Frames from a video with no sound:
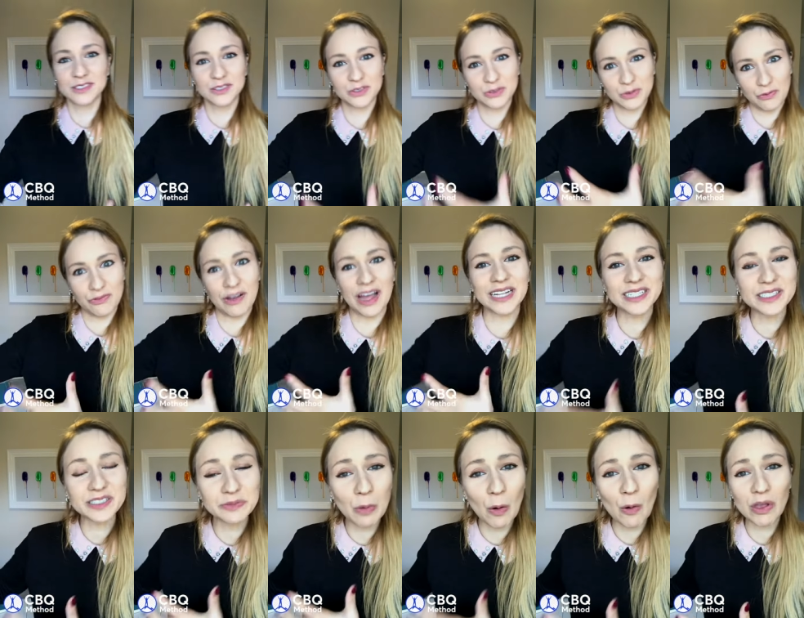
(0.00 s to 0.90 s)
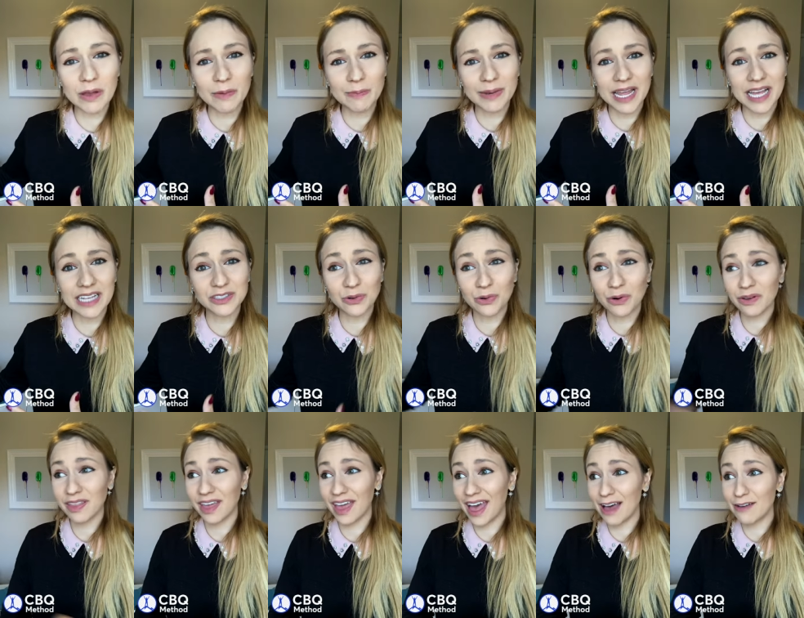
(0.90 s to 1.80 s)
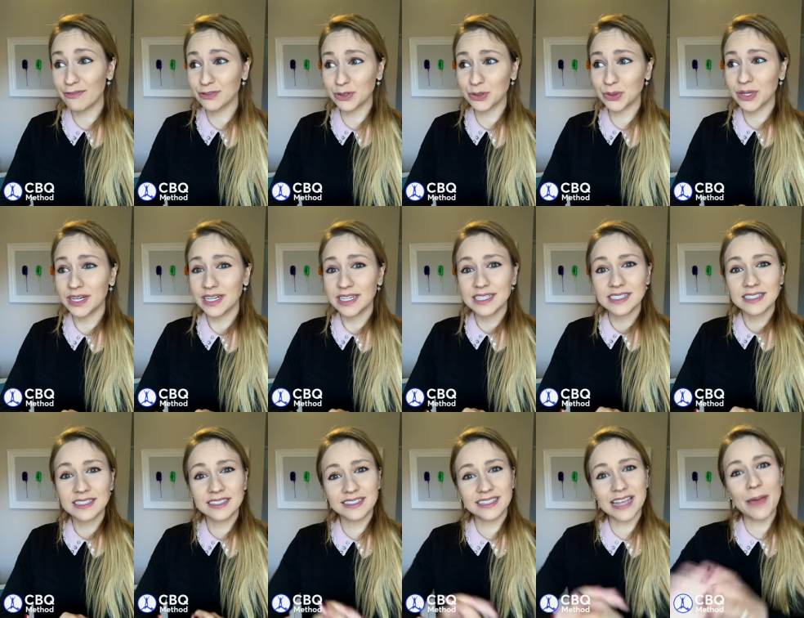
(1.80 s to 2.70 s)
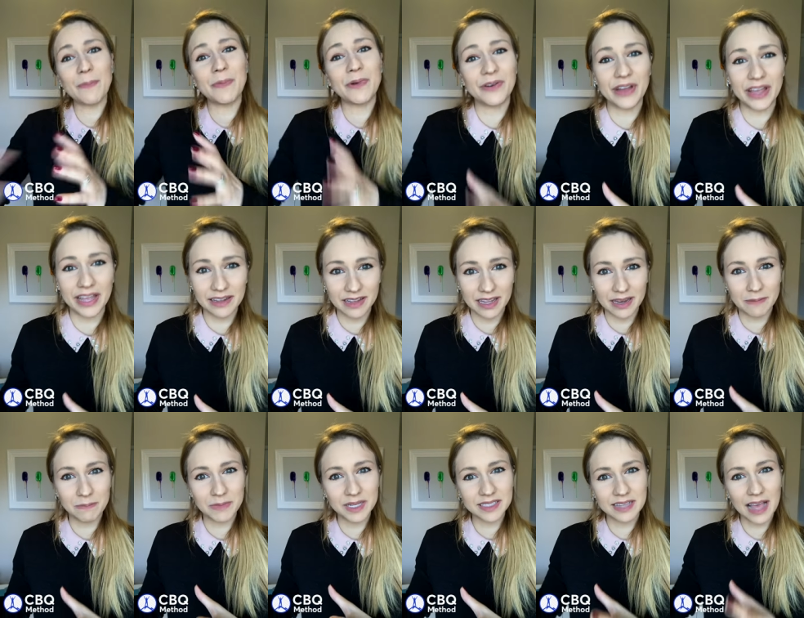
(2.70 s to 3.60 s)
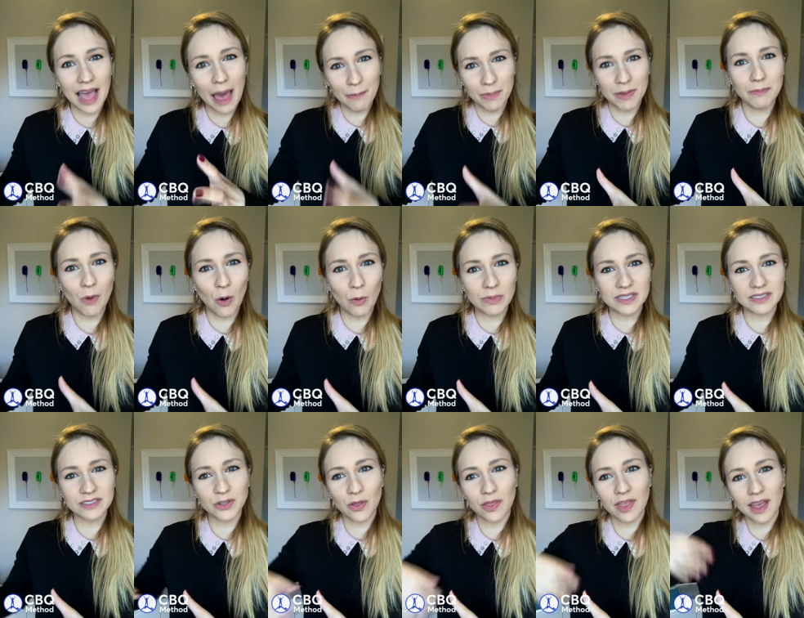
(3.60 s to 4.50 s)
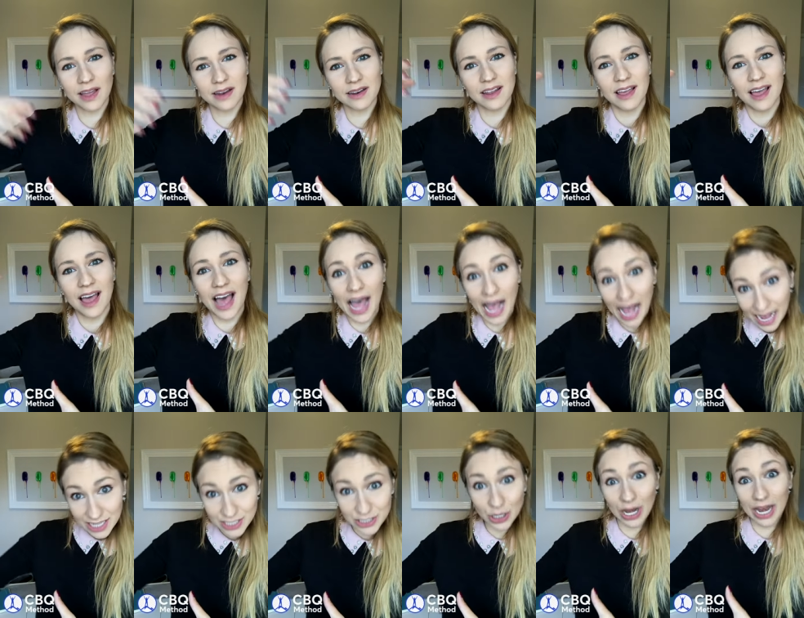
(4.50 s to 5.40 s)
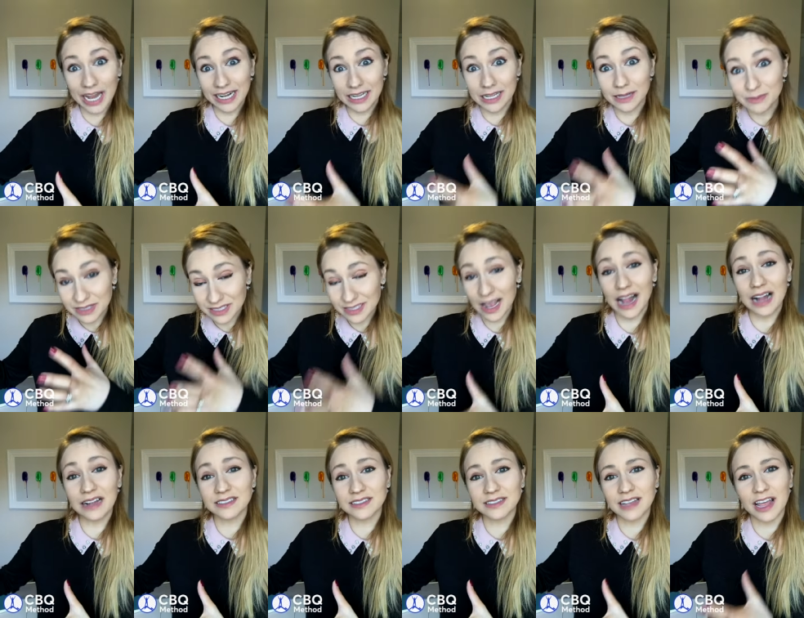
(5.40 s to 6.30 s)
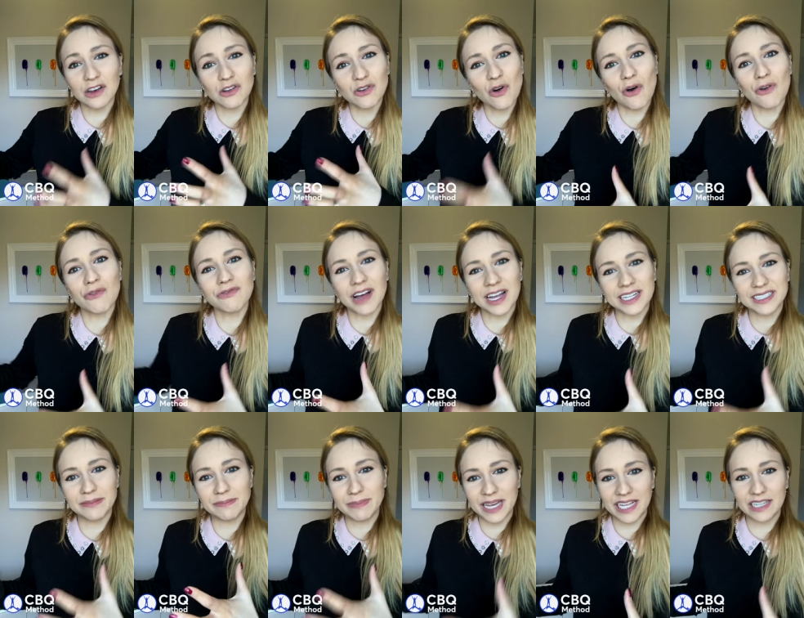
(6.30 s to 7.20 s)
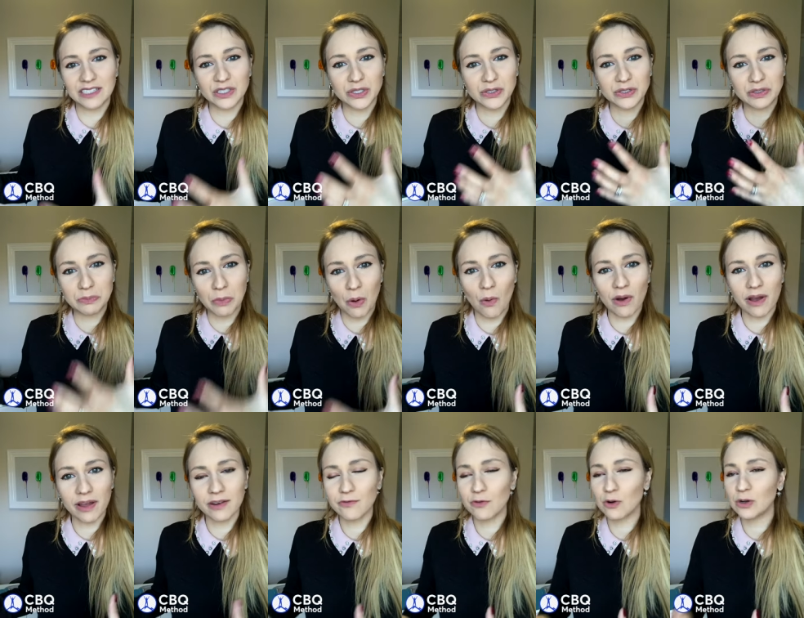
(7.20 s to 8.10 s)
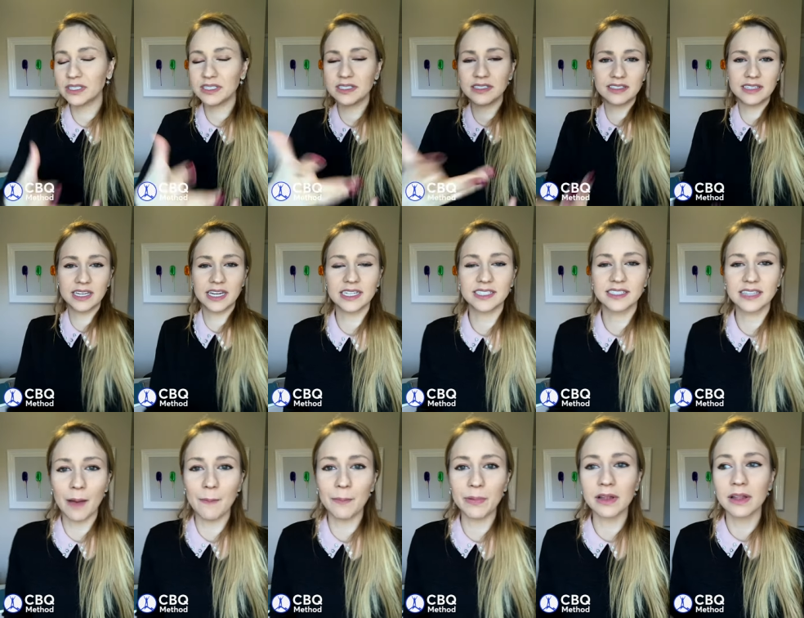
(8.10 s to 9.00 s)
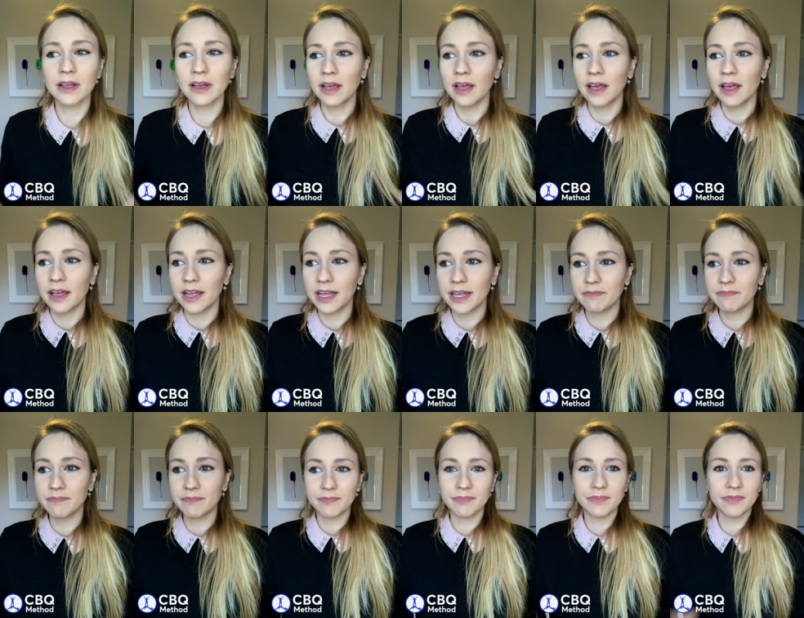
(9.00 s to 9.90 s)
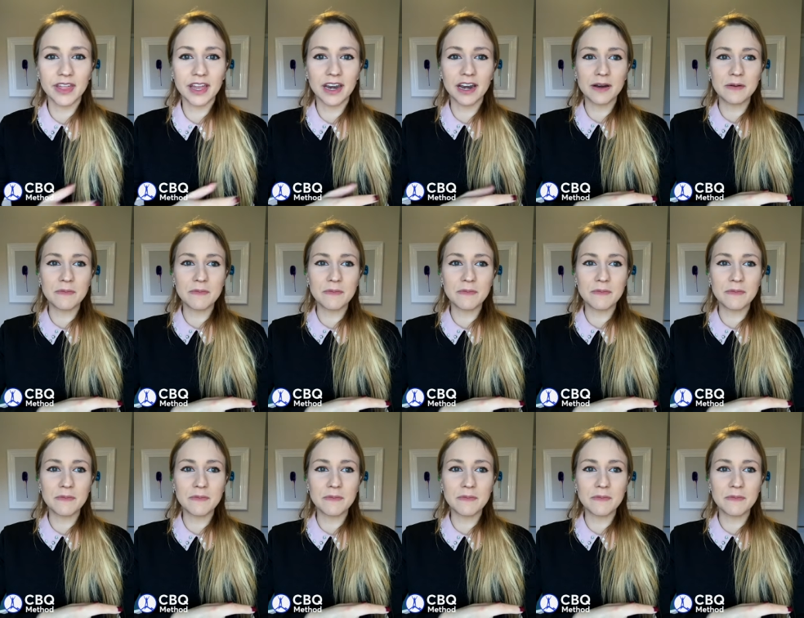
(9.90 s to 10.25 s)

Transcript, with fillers: to find a smoking place or they have to separate and miss happy moments so they can isolate themselves and go find a place to smoke. And of course, this is an example. There are